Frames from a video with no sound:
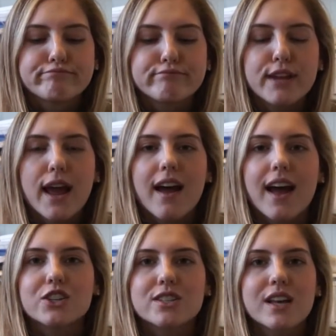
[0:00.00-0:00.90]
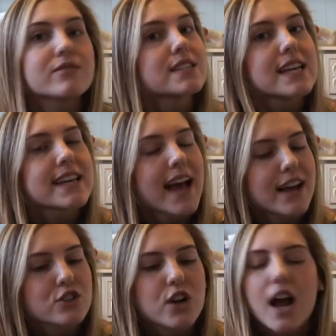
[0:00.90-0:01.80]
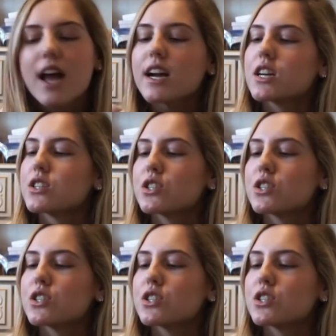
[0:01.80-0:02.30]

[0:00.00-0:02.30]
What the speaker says: yeah, I just have to take extra iron.